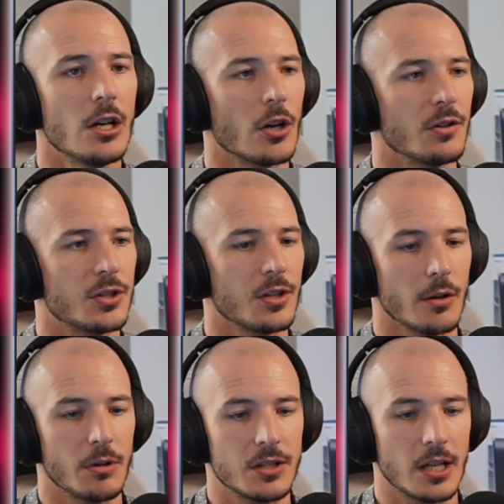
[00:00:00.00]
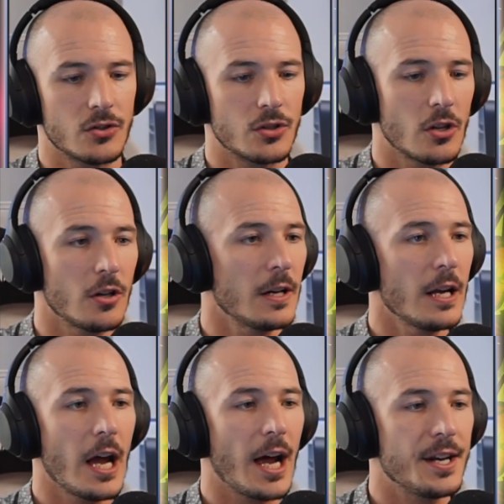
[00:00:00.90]
going to die when he takes a turn.
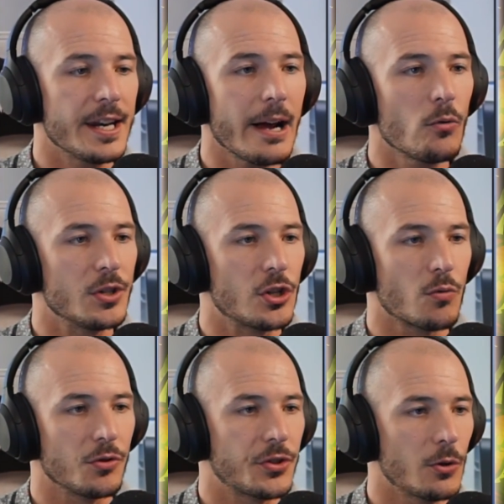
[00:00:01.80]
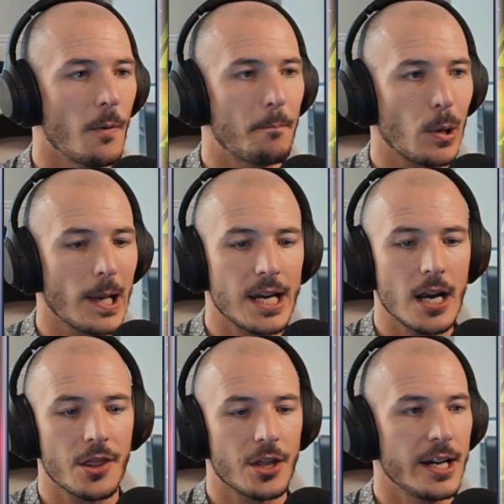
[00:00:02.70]
And now we just want to
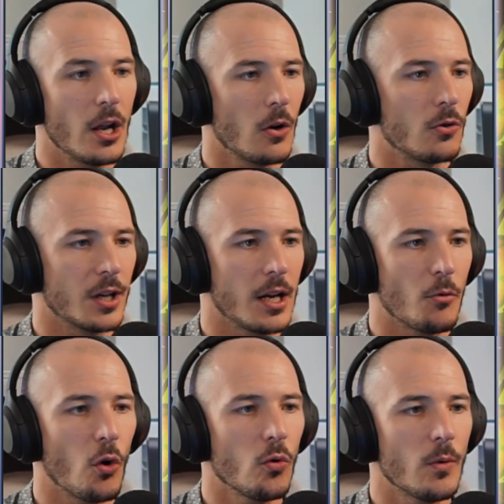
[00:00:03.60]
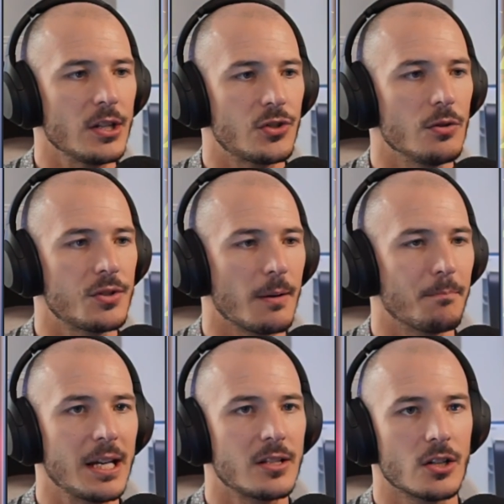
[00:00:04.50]
play the long game. Always using
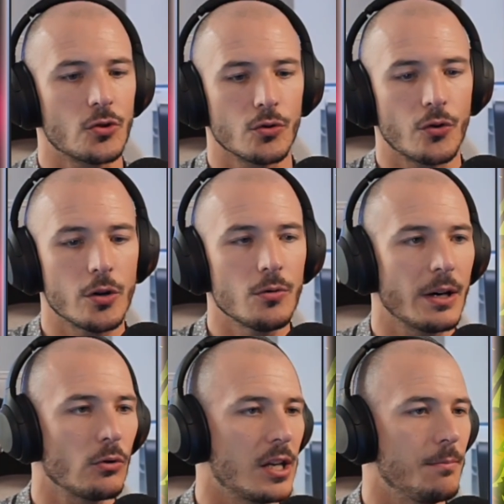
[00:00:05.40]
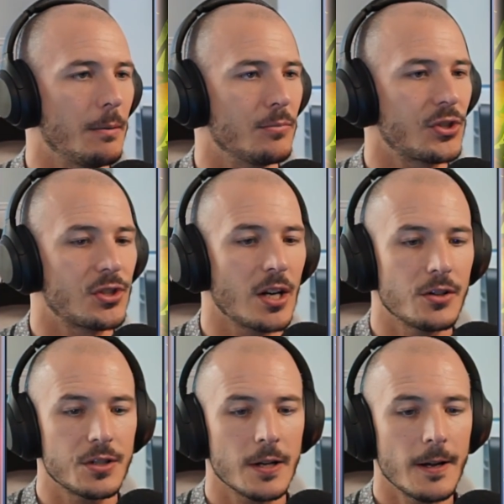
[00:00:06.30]
basics on crew. That will keep him
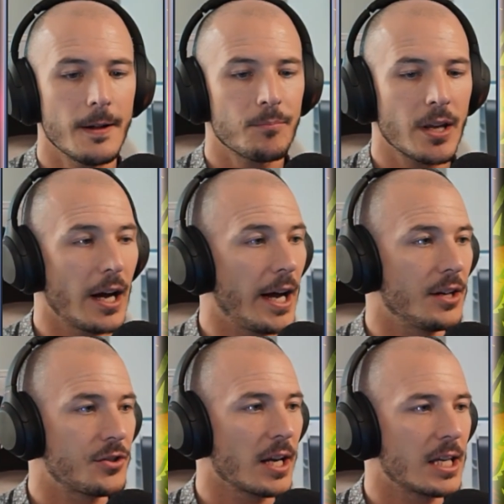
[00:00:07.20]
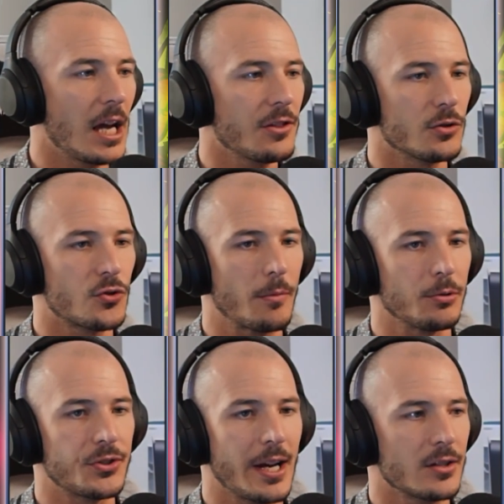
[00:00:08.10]
stunned. And get those
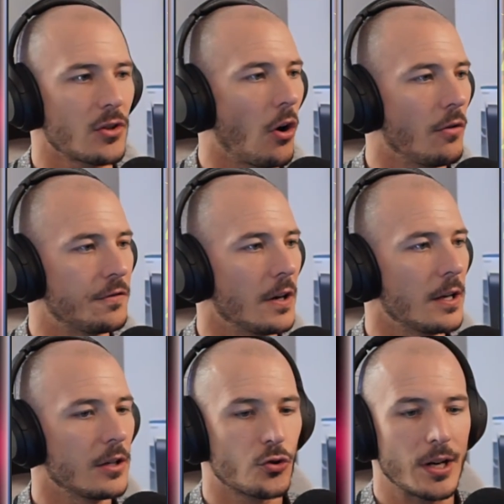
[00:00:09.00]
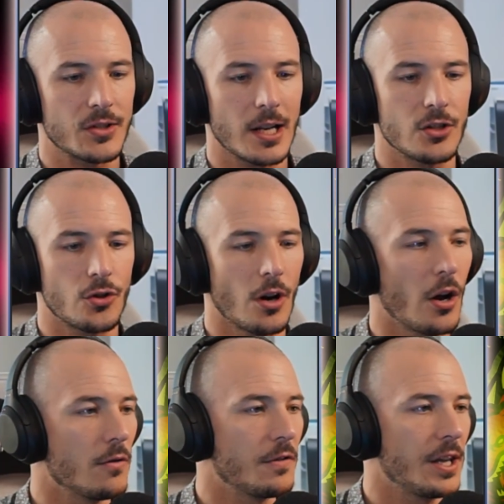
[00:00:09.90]
triple stacks of translation
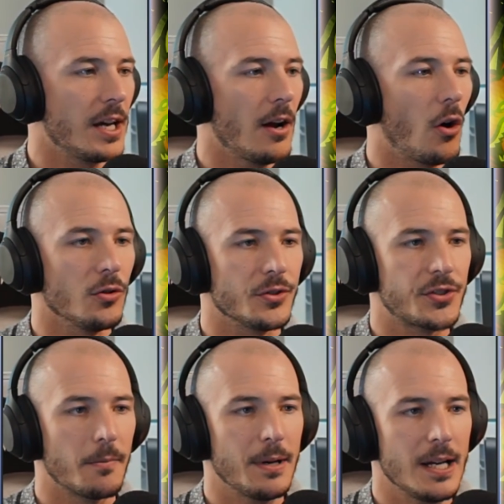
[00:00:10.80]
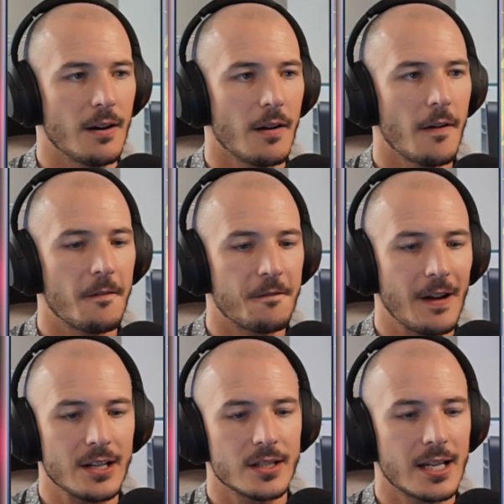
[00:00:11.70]
over there on Sabine.
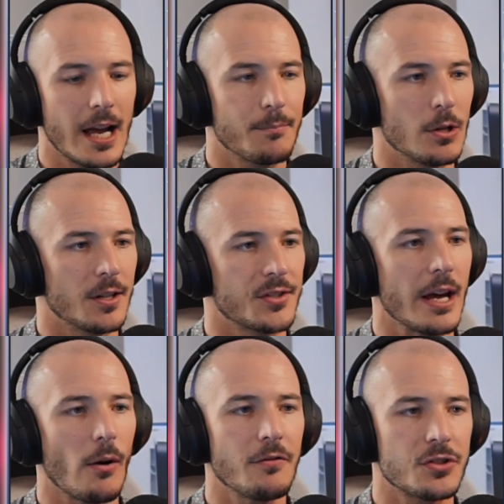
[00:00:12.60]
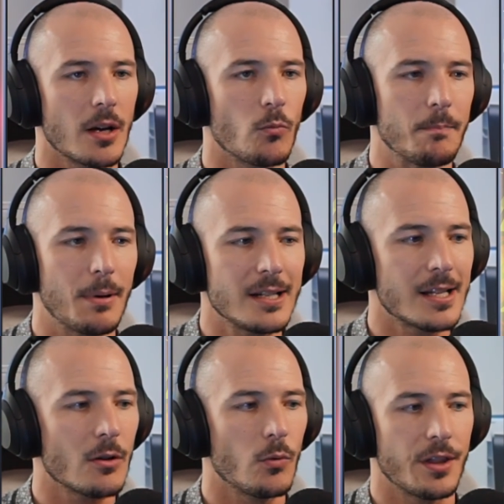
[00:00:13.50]
fantabulous. Now, every time we
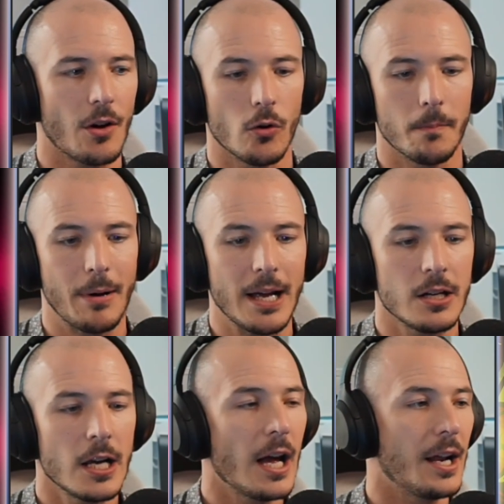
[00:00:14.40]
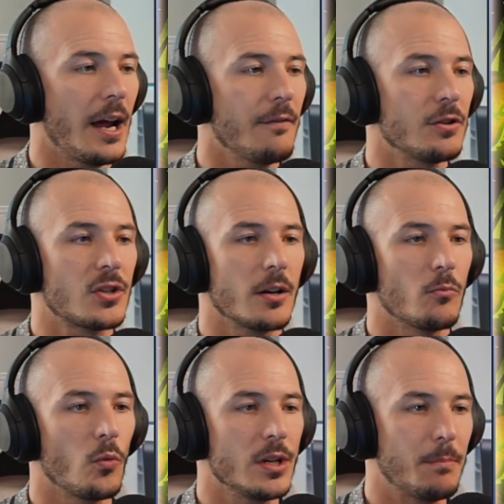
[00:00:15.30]
basic with Old Ben, and every
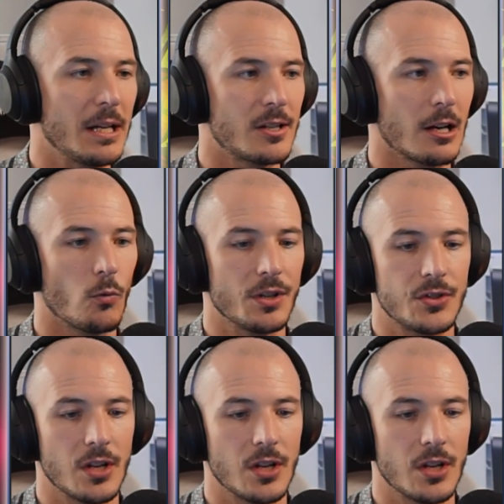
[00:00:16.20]
time we basic with